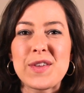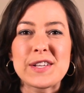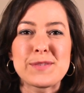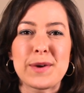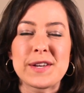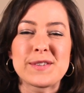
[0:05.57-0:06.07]
with
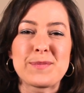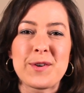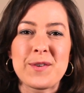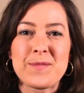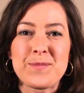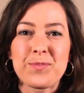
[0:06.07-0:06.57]

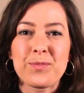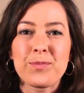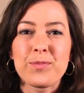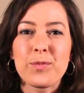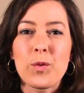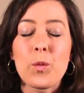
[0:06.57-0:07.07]
Expressible.
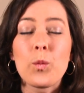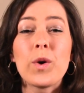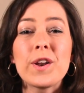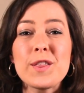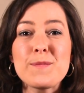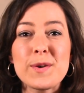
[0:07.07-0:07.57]

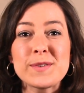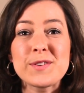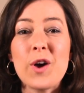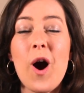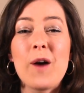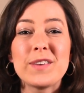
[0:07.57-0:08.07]
One of the most
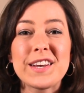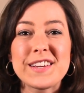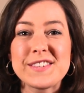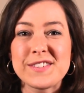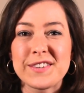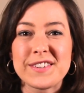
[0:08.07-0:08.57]
common
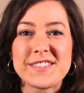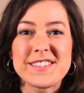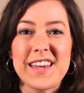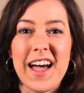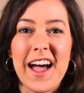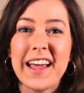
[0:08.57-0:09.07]
concerns
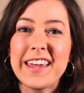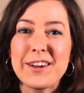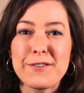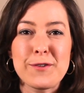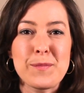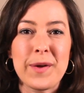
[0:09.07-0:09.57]
I
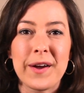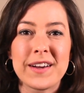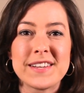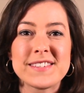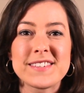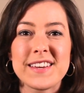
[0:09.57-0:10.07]
hear from
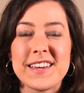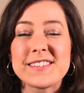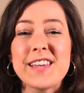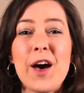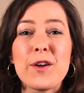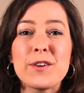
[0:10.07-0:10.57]
parents
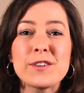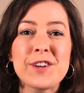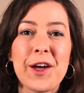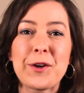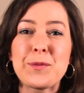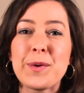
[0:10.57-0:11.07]
is how their
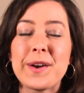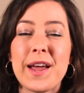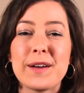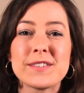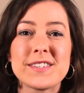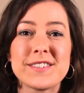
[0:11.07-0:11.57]
child
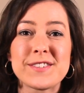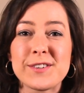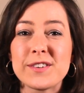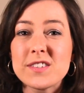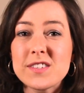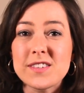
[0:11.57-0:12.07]
pronounces
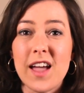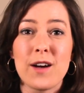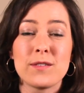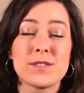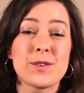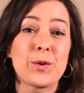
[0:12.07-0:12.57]
certain
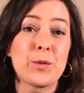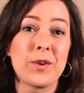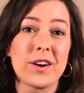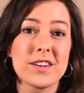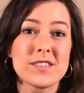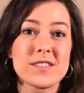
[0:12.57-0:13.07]
sounds or
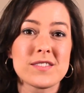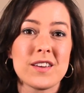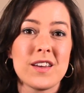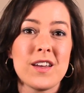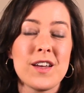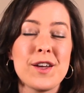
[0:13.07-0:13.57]
words.
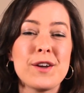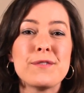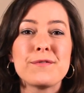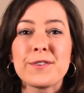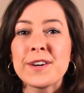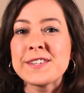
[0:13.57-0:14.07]

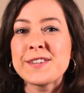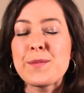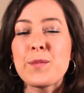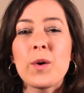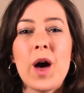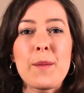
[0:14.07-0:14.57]
For
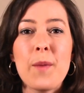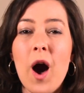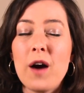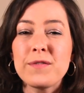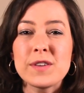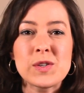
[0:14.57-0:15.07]
example, I'm
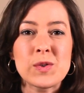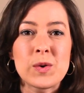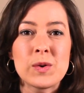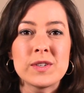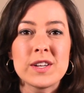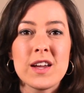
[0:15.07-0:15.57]
often
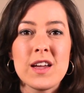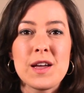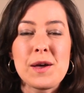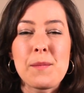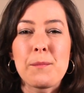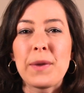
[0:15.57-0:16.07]
told,
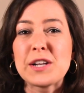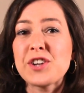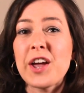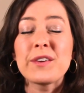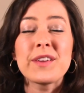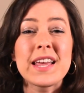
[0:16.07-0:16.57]
my
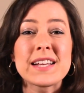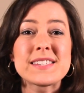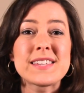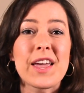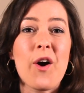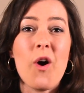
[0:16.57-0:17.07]
child can't
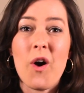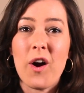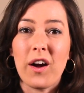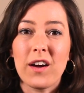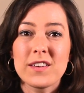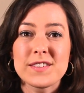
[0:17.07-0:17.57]
say
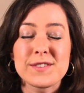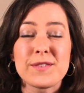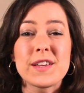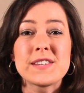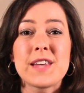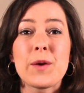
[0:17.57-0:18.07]
R, so
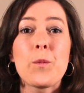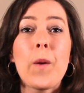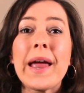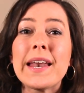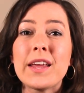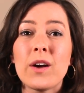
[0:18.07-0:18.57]
they say
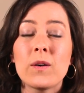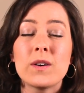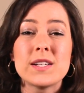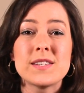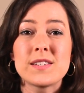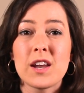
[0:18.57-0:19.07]
radio
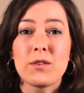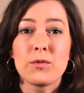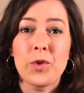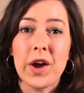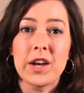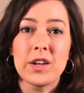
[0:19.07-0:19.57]
instead
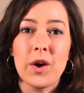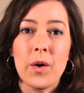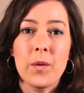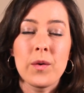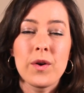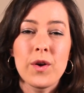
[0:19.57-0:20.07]
of
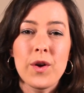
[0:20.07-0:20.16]
radio.